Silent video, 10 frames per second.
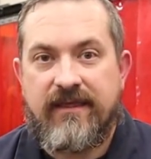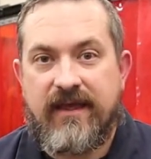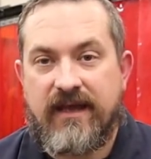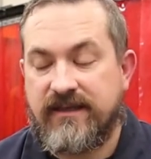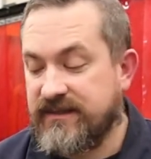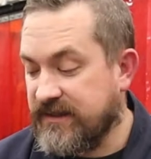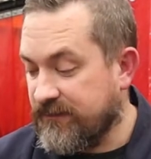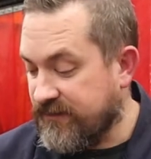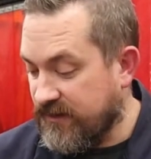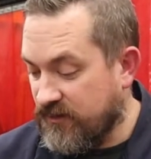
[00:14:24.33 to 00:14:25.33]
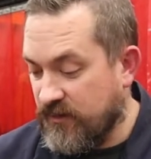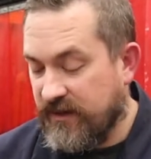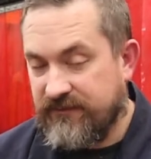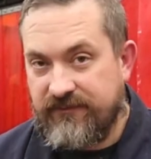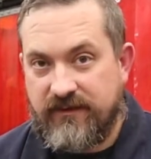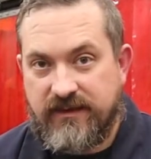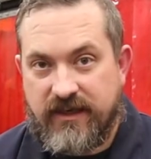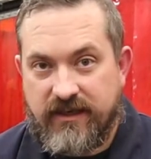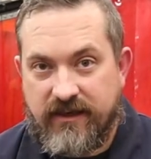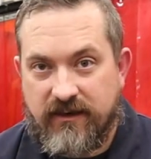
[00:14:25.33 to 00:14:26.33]
then something you have
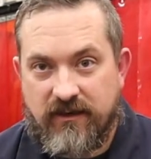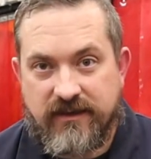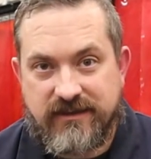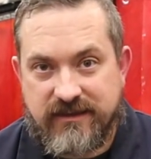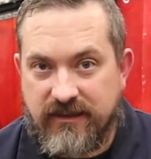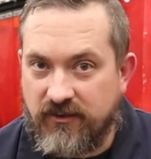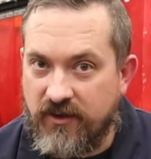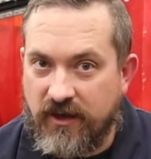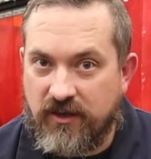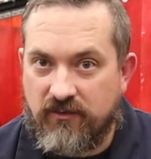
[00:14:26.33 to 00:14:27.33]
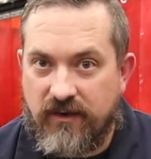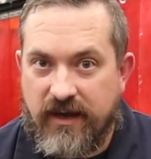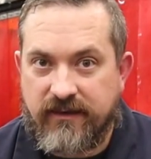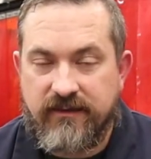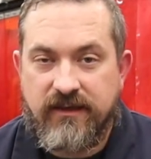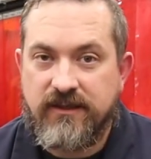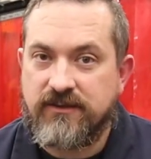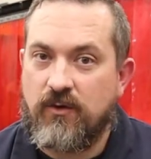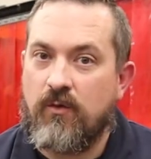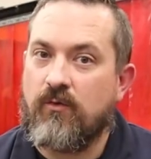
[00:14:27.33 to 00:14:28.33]
done here is still not correct.
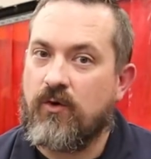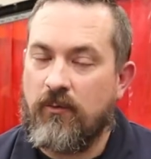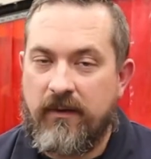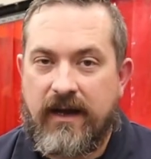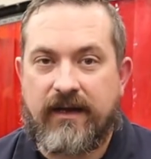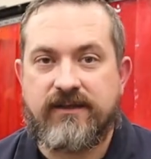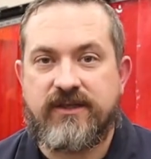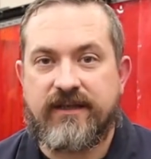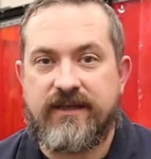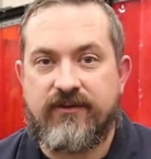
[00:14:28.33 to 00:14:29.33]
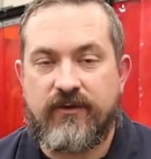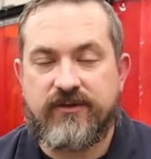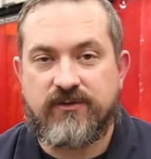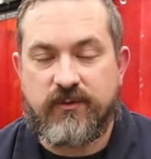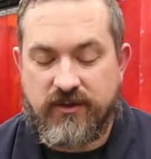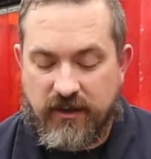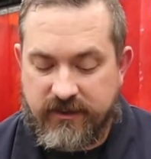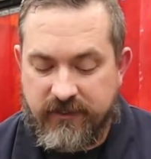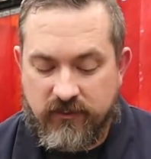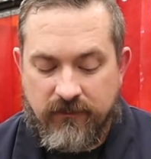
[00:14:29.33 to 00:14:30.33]
So go back, check the other issues we talked
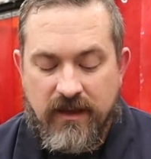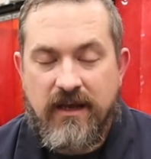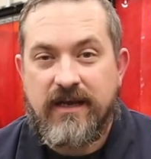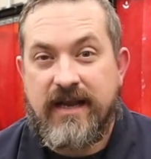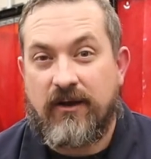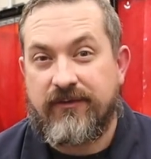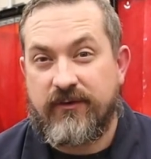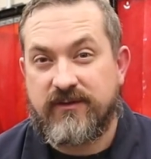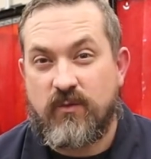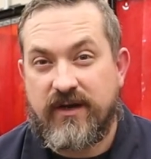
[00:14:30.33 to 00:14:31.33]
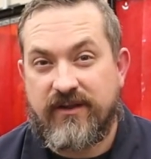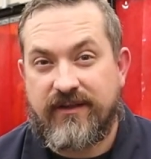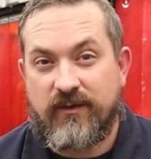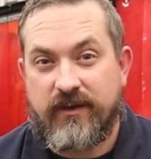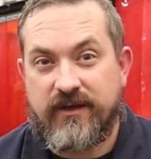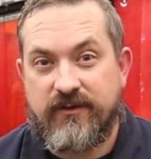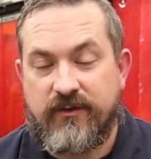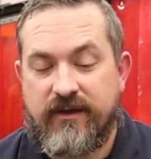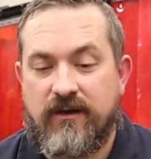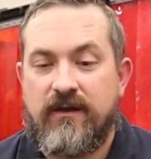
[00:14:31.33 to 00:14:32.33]
about. Now, there is one other thing we can do
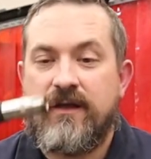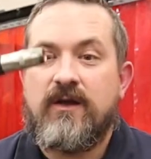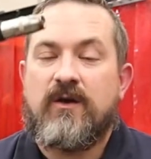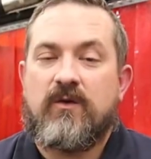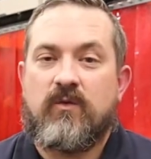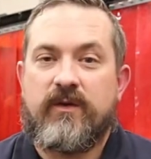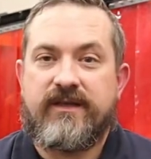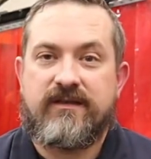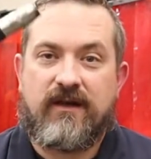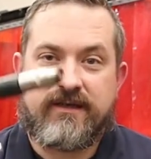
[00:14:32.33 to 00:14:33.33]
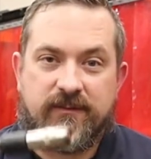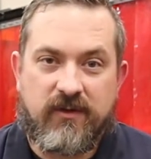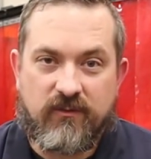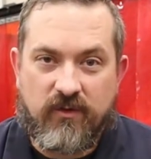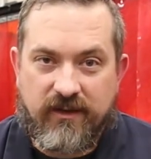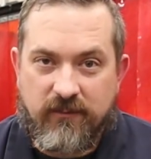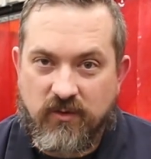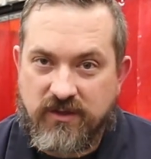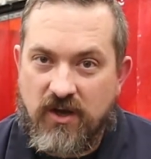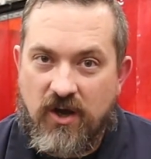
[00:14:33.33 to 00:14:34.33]
here we talked about one of the
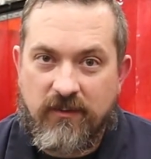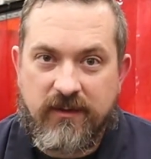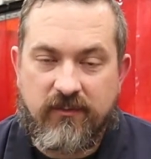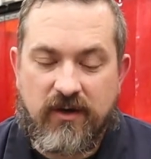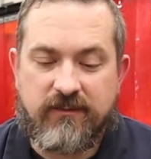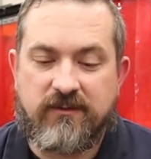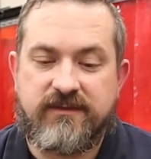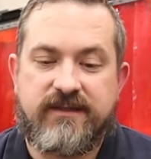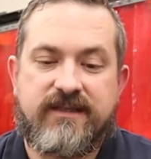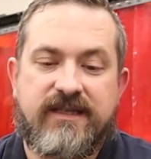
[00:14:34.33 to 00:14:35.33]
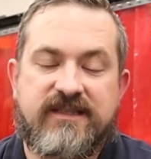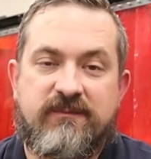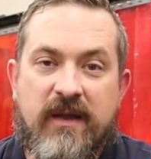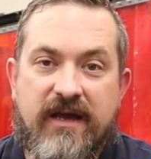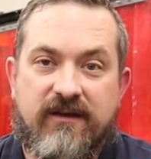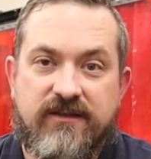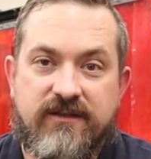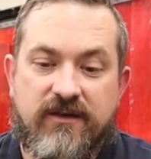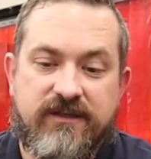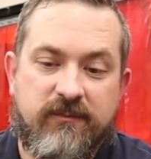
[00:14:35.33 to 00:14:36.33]
most common problems is that spatter
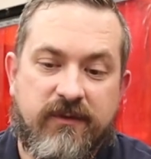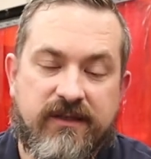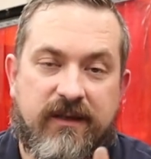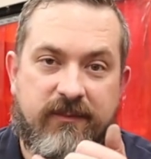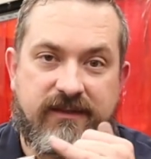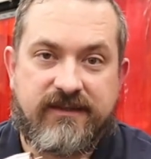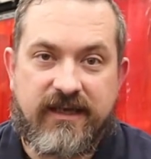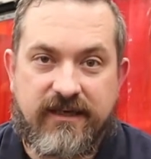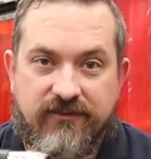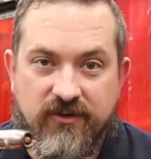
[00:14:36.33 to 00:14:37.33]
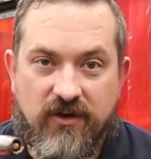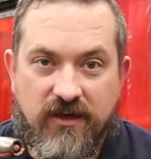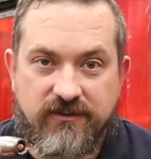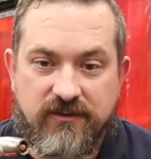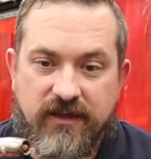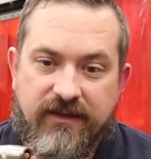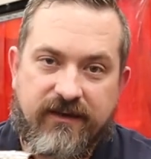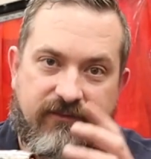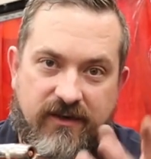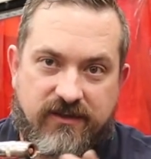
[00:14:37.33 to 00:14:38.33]
starts to build up inside of our nozzle and then
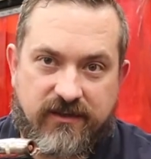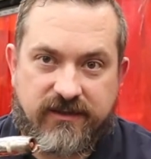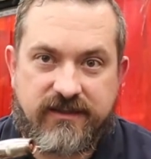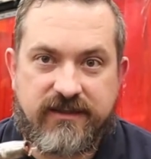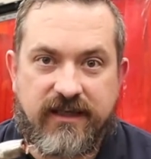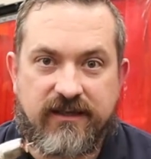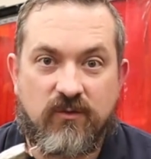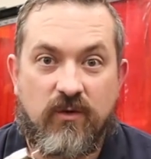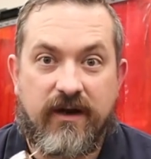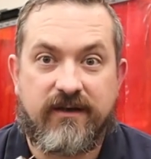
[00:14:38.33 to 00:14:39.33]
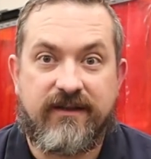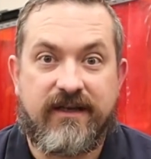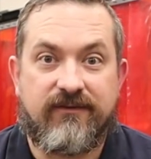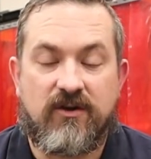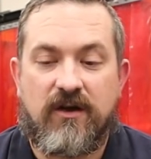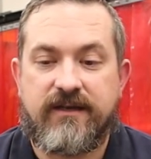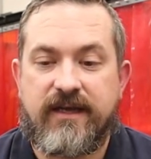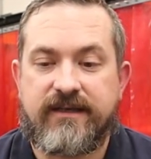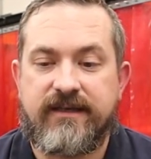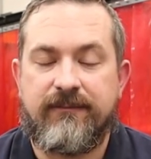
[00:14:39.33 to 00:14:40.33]
eventually stick the wire to the end of our
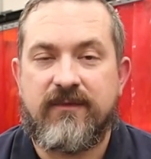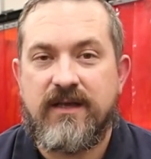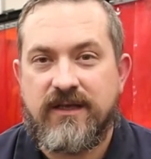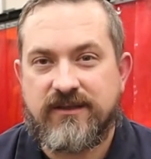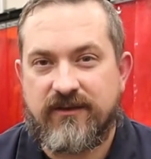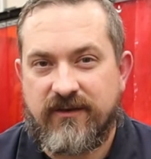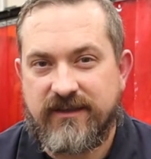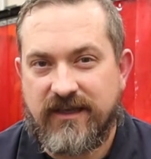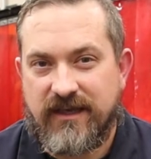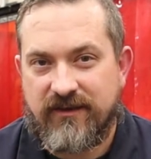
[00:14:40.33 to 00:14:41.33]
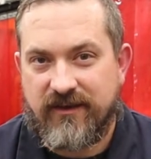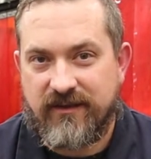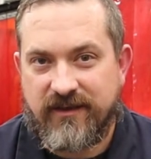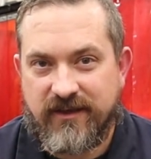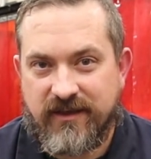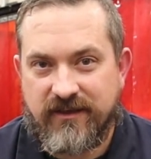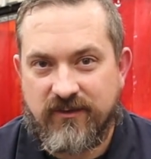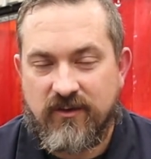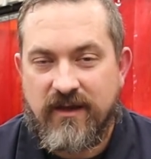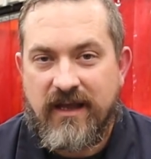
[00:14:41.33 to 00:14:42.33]
contact tip. So there is another little thing you can
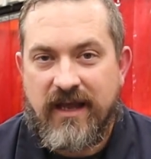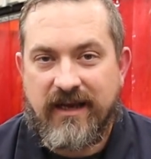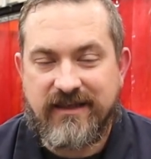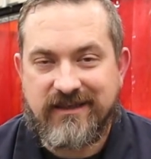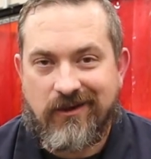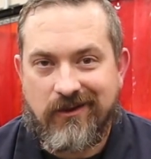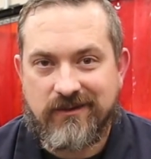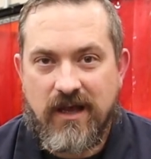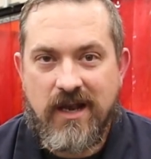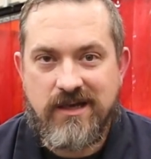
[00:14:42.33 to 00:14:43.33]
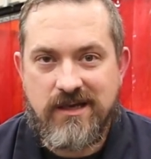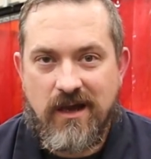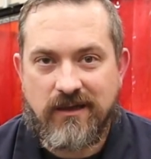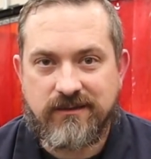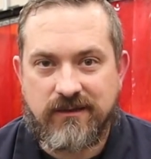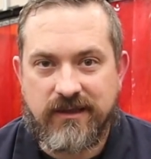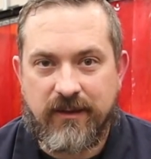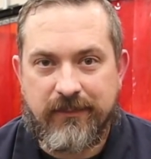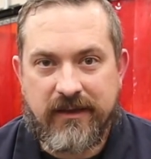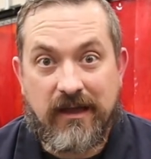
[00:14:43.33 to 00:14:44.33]
do and it's called nozzle
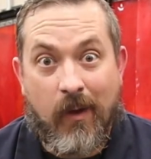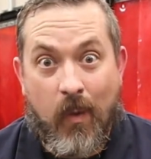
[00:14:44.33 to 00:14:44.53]
dip.